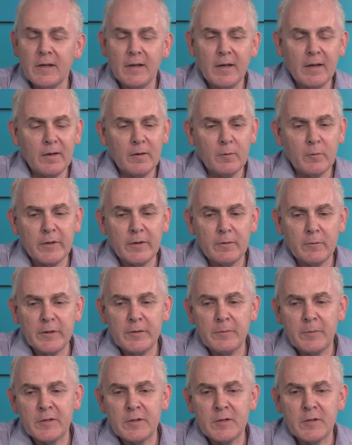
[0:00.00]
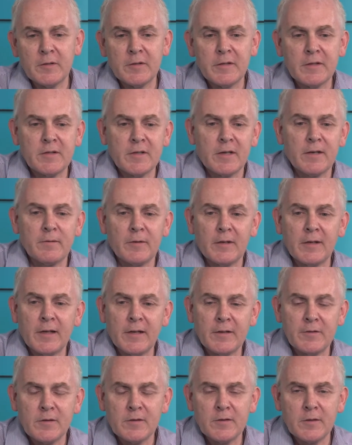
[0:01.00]
and we've been doing this over the
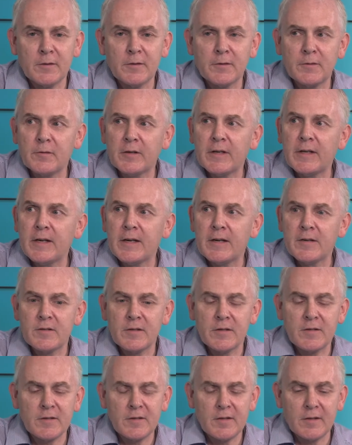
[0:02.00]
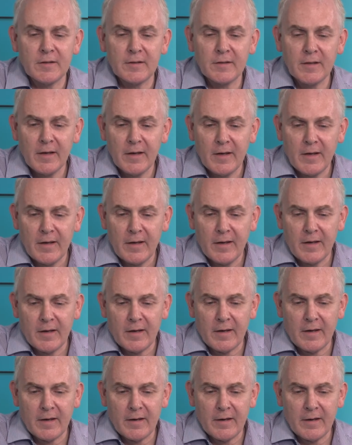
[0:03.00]
last 2 or 3 years, is that
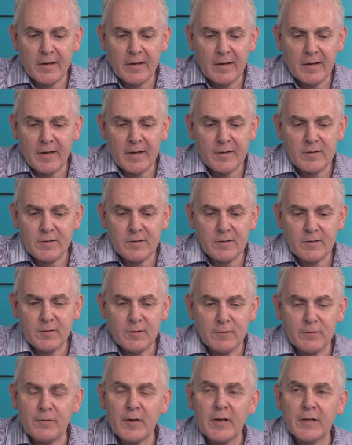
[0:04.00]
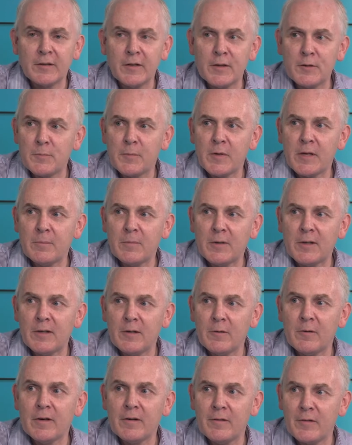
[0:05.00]
is to find those people
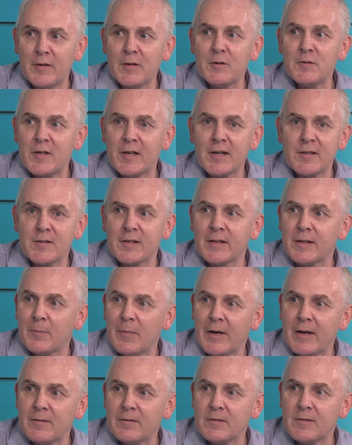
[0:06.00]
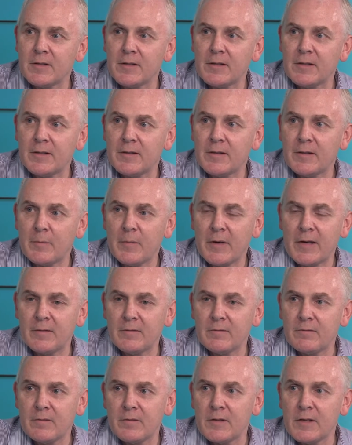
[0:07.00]
who are enthusiastic
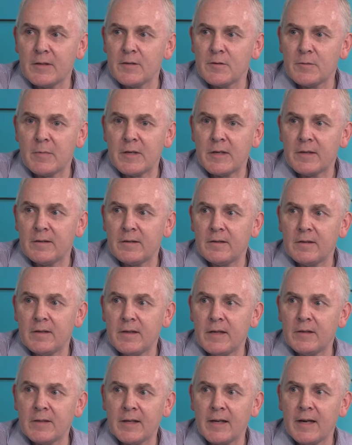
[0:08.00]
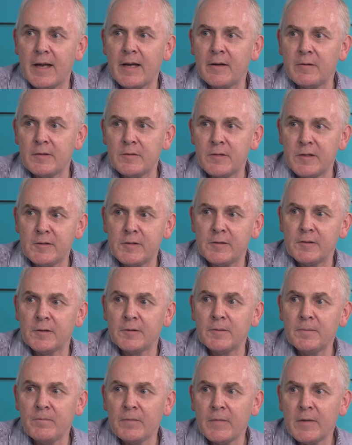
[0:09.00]
about things being in the cloud and
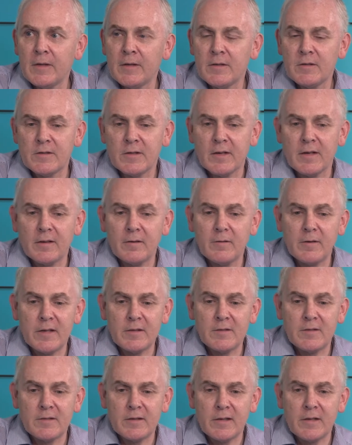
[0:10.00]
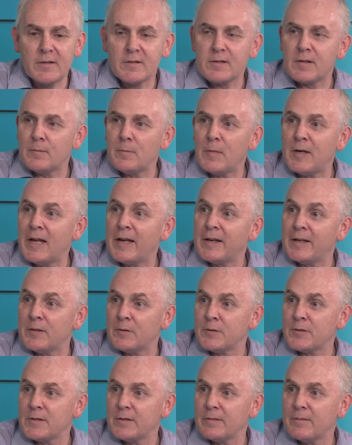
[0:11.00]
digital. So it's the
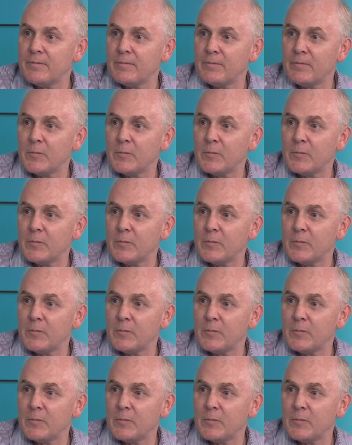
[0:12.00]
millennials,